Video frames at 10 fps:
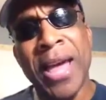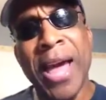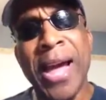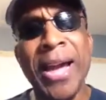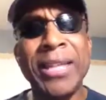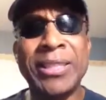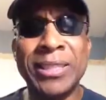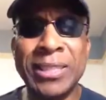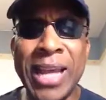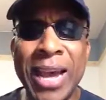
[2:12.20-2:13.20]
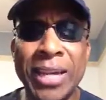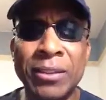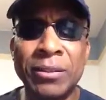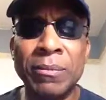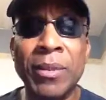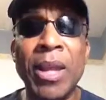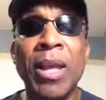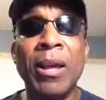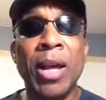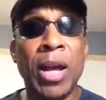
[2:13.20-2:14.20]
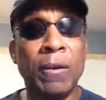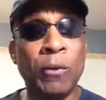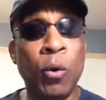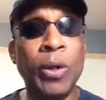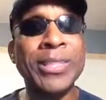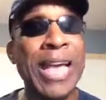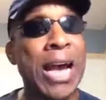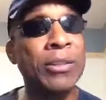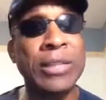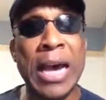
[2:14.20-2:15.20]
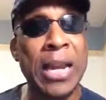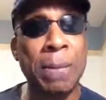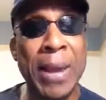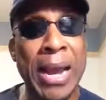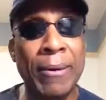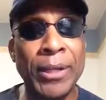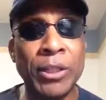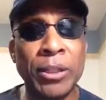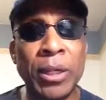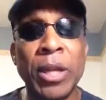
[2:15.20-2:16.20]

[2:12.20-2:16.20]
had sex, of course, outside of marriage.